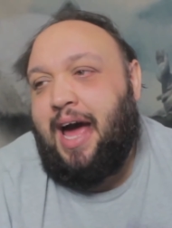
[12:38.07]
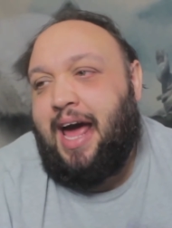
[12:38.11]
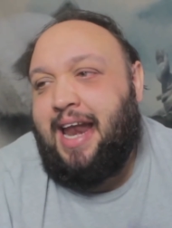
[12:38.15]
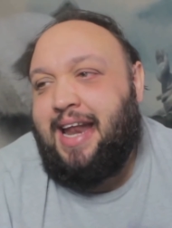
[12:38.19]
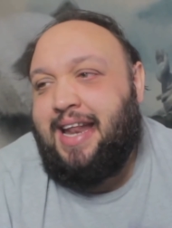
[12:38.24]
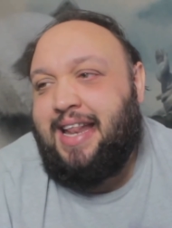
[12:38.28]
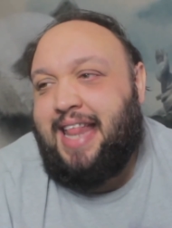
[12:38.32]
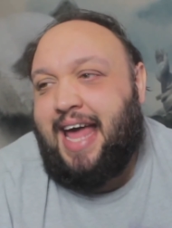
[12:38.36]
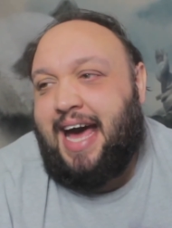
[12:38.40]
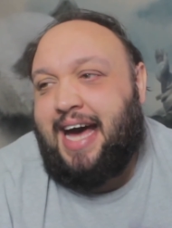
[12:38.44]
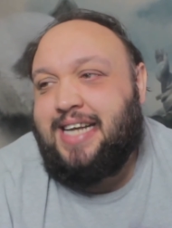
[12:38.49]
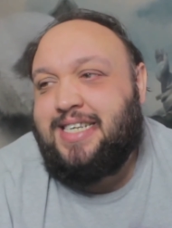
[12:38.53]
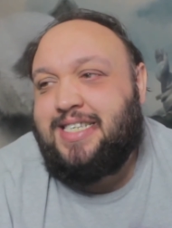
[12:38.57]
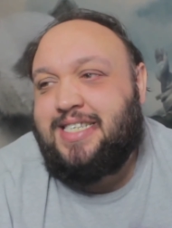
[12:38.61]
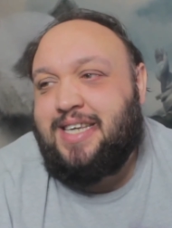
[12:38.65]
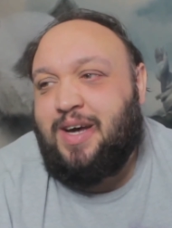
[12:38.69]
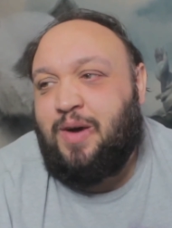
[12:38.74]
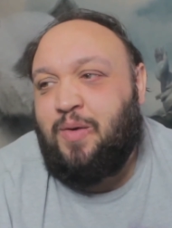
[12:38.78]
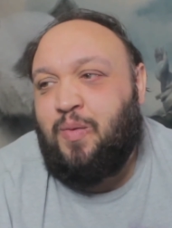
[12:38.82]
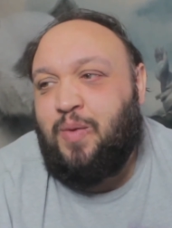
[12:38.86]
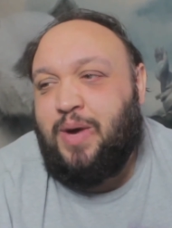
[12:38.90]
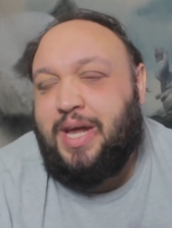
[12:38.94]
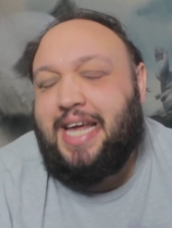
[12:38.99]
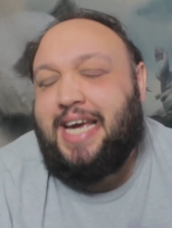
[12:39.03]
Uh, and
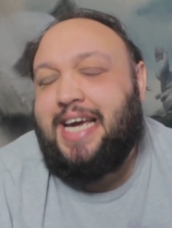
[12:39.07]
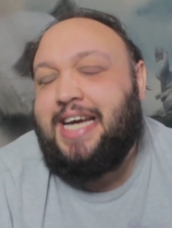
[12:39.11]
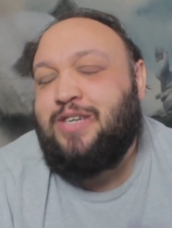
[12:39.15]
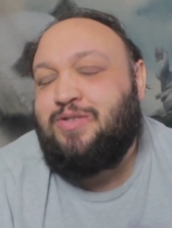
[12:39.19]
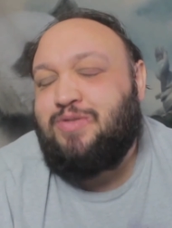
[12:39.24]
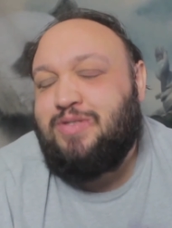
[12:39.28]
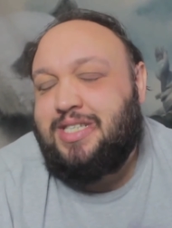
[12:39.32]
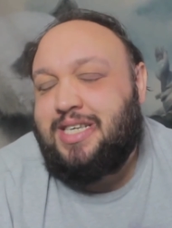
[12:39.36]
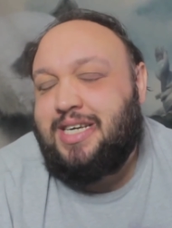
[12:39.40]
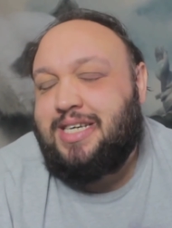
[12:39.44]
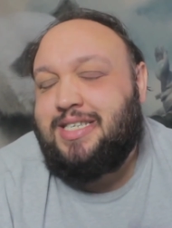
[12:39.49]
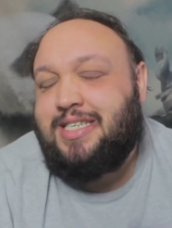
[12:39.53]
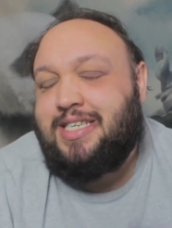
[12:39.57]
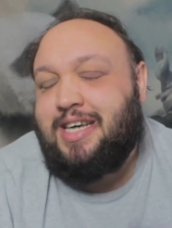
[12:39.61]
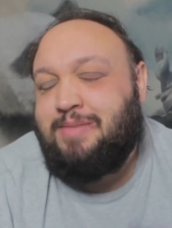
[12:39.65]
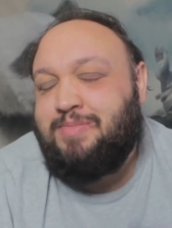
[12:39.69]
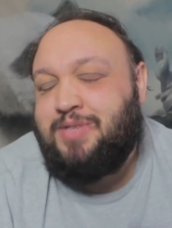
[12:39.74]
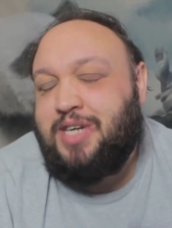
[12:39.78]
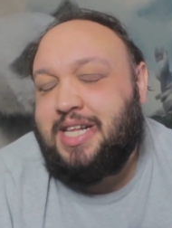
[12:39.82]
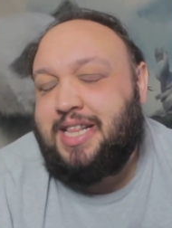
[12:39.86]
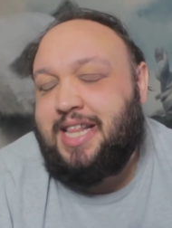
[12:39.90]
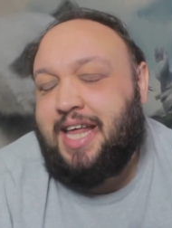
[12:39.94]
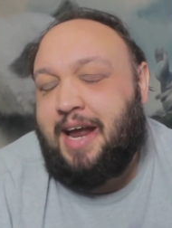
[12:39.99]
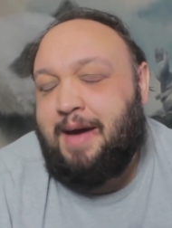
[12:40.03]
that's a really
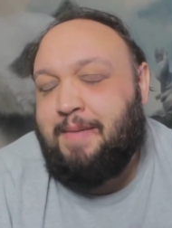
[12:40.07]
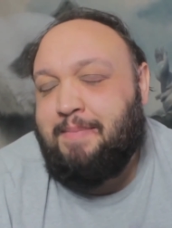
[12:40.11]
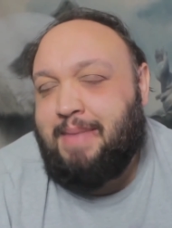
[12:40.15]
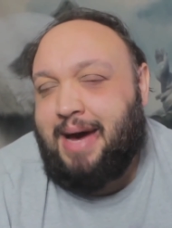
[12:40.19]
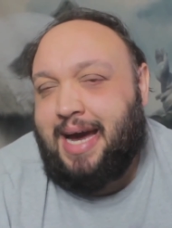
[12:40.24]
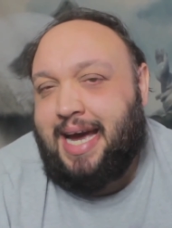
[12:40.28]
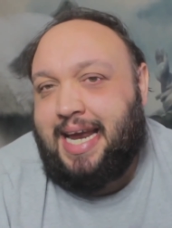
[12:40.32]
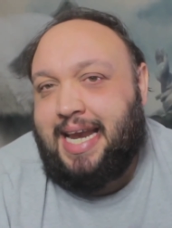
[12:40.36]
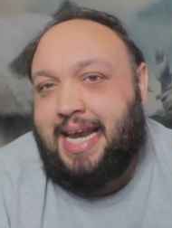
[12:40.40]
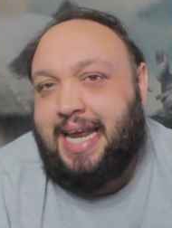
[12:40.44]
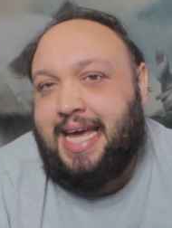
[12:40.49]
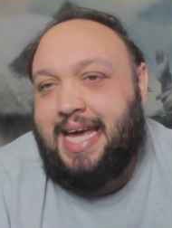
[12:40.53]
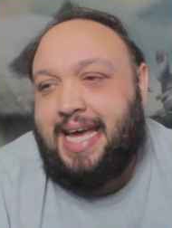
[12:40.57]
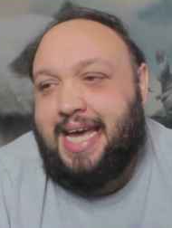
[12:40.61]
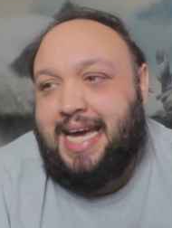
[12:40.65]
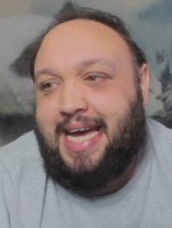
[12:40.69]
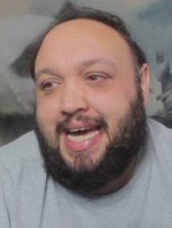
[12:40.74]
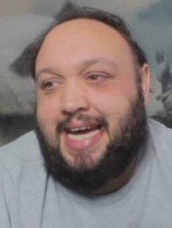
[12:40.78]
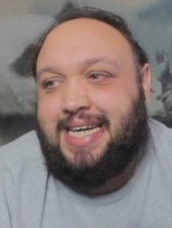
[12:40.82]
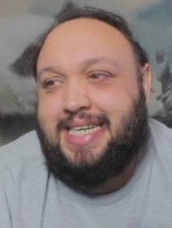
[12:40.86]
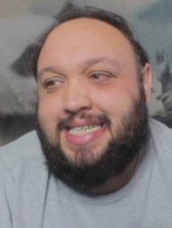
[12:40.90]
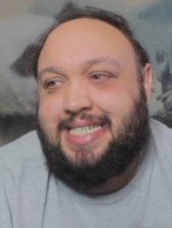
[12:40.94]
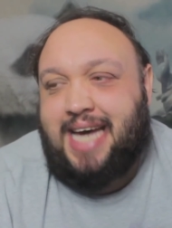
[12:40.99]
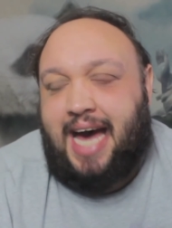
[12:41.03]
interesting subject that I might
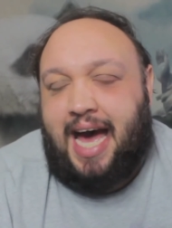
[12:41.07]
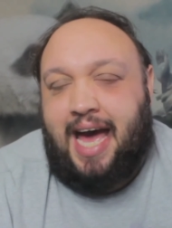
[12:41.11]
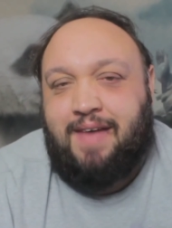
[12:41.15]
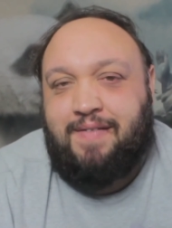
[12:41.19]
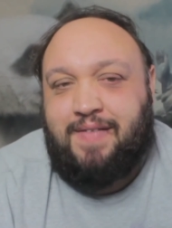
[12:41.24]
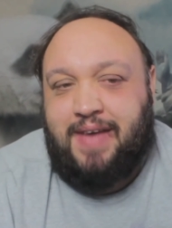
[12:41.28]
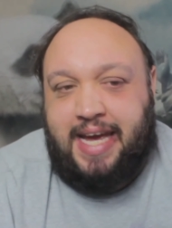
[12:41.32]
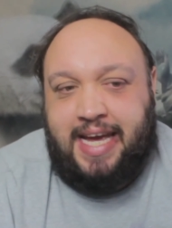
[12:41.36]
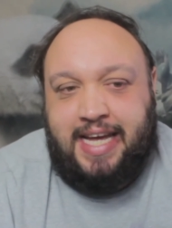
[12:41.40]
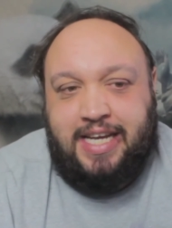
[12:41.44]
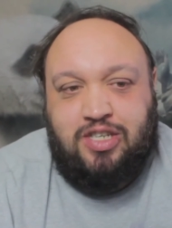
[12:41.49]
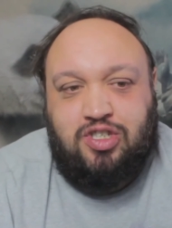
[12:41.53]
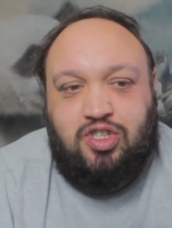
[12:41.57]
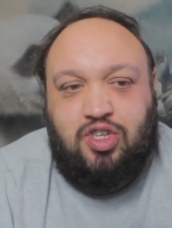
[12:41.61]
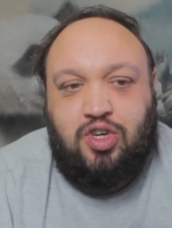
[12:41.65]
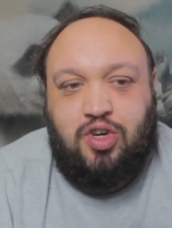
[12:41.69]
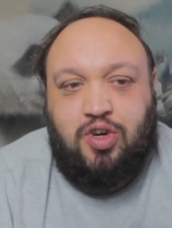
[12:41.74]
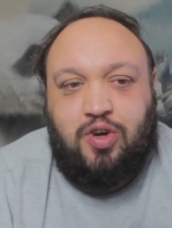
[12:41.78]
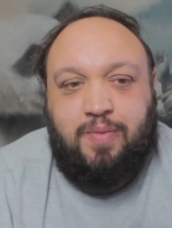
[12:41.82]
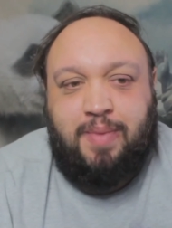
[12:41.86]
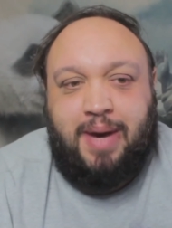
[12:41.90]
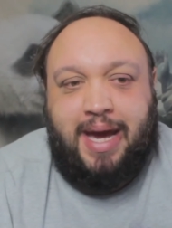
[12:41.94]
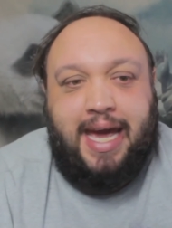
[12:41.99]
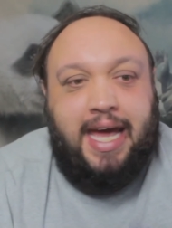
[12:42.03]
dive
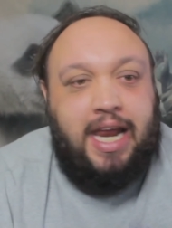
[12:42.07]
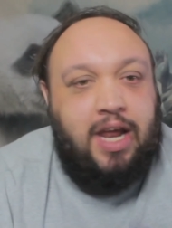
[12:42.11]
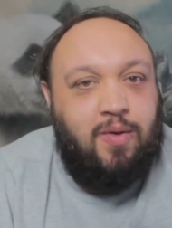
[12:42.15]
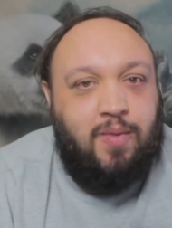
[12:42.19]
into.